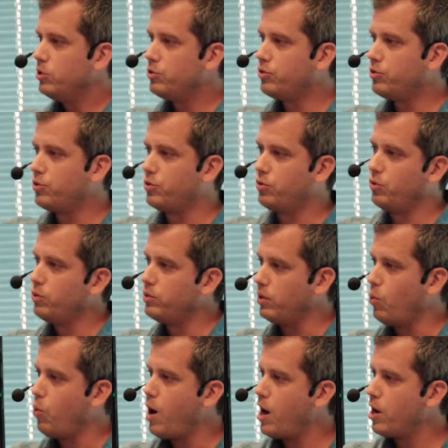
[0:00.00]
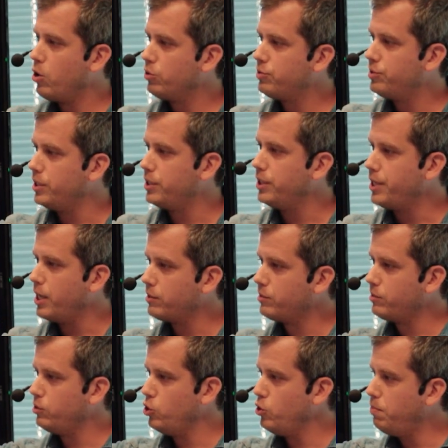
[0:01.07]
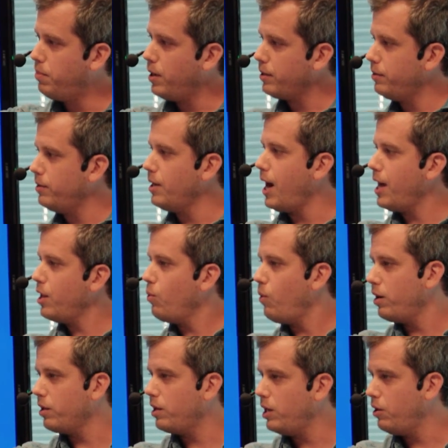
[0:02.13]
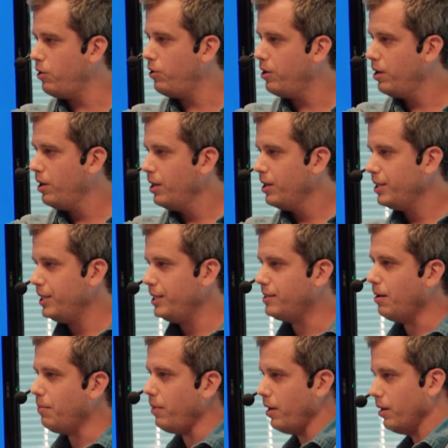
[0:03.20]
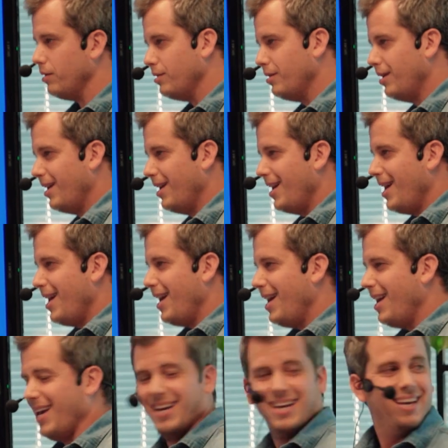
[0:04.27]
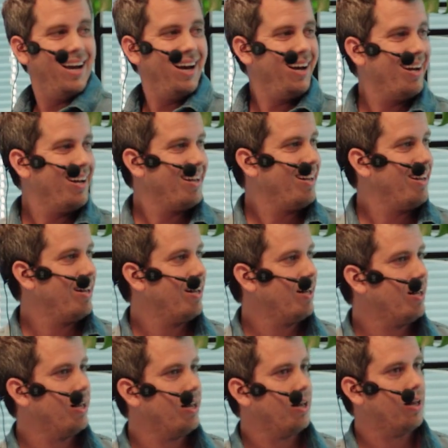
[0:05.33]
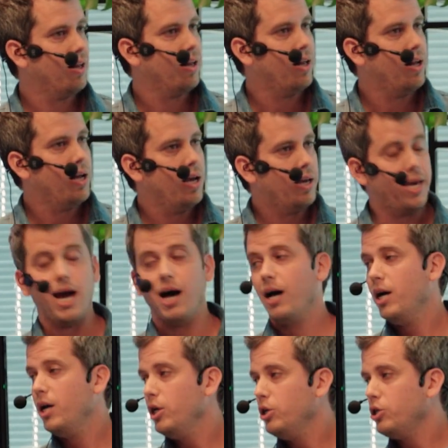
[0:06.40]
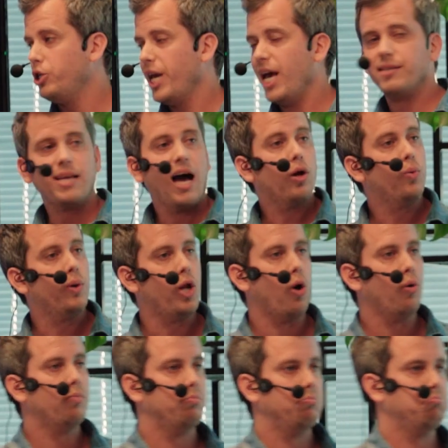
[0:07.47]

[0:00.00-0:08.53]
The one not sitting next to you, but the other one here is Amir. Yeah? Yeah, she asked, how do we know?